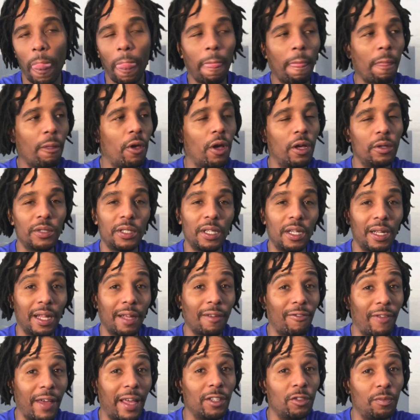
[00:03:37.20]
You know what I'm saying?
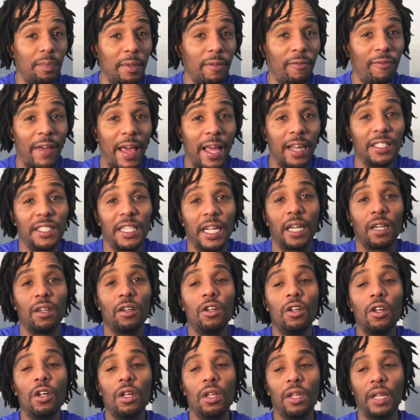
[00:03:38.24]
Like fat is like
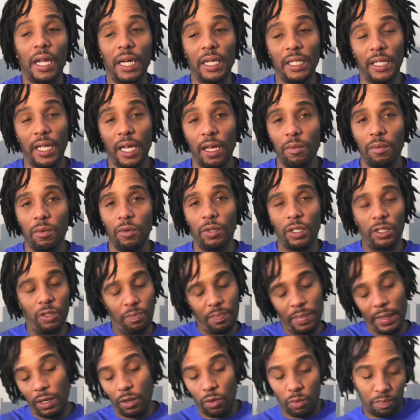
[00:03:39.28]
a table. It
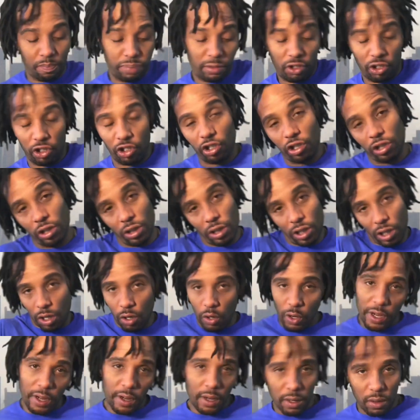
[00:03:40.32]
spill. Psh, it go
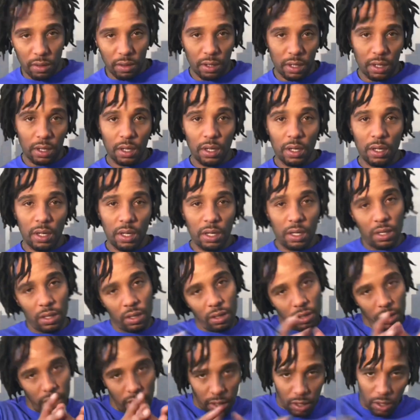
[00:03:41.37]
there.
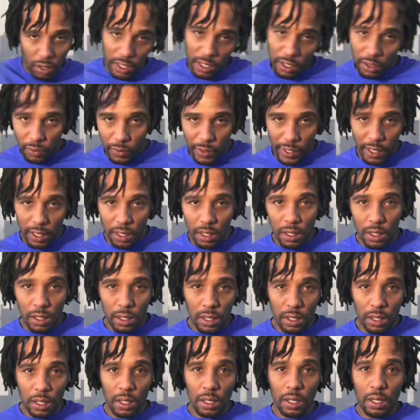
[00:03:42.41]
And it go this way.
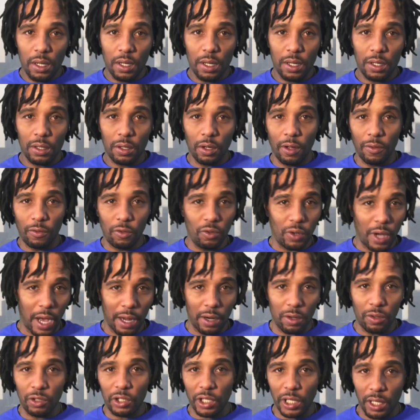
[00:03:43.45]
So if you got
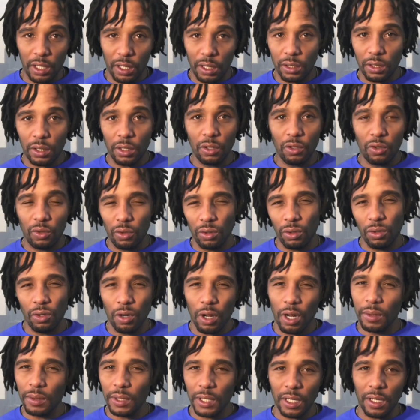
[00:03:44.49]
on jeans, you know
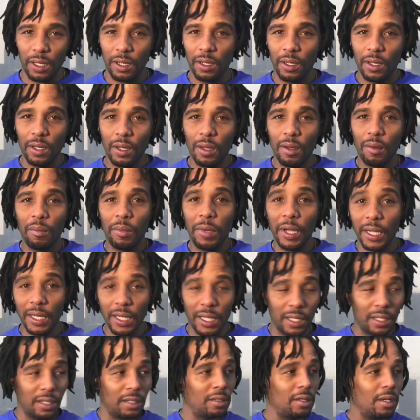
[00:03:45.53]
what I'm saying? Big
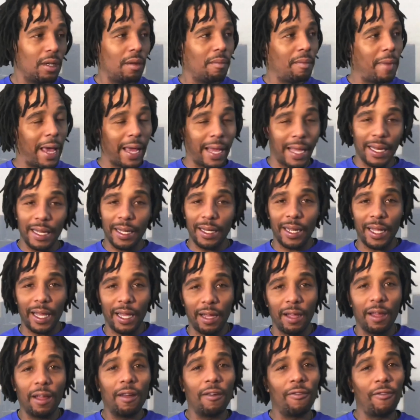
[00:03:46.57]
niggas, back in the
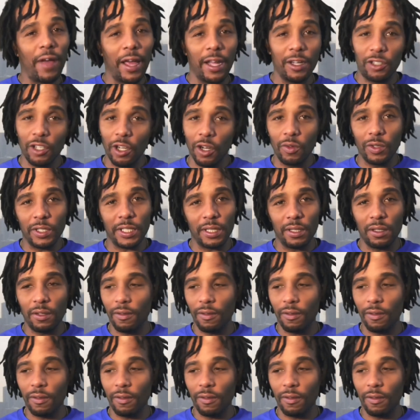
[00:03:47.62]
day, Fat Joe